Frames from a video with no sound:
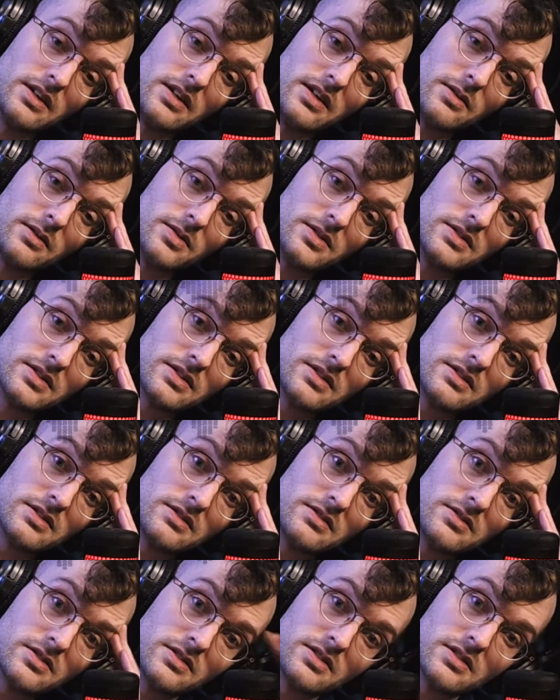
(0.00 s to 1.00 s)
It was
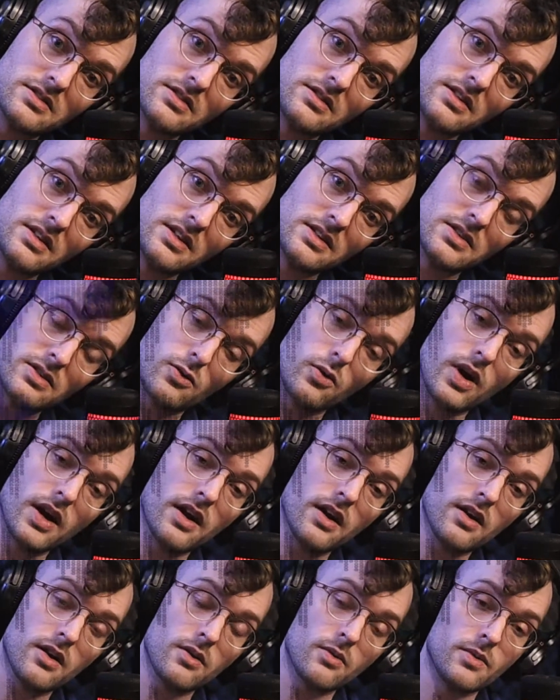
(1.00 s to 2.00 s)
just a
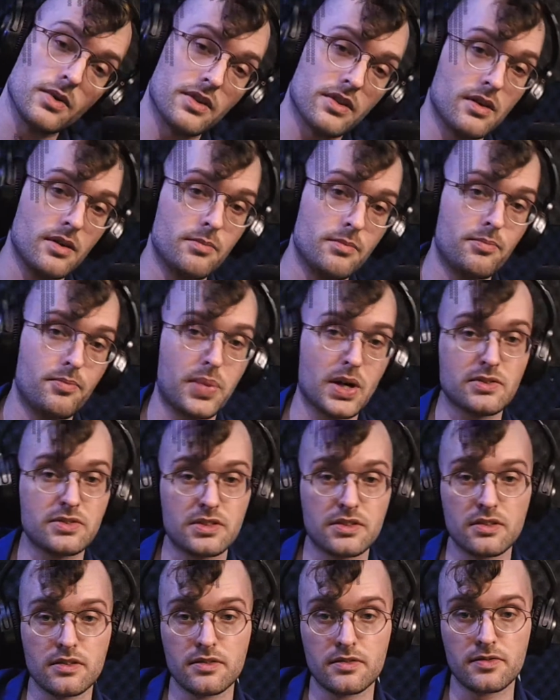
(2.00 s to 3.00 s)
square with a
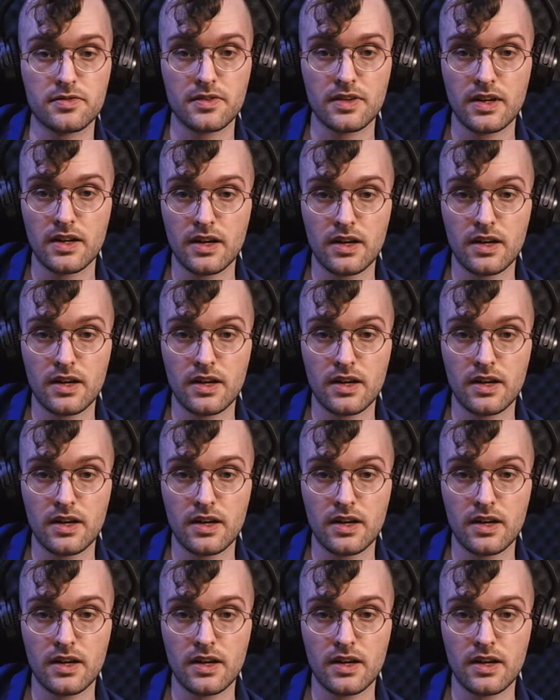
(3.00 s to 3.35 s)
bunch of